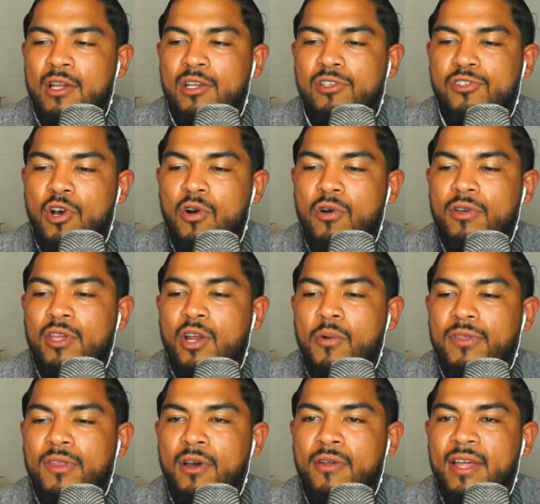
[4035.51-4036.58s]
So,
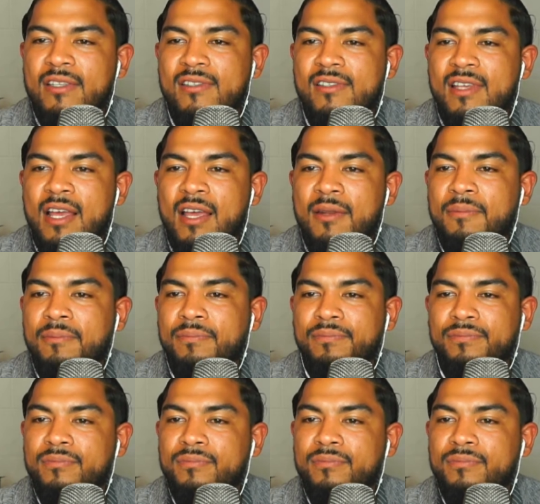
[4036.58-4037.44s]
with all that said,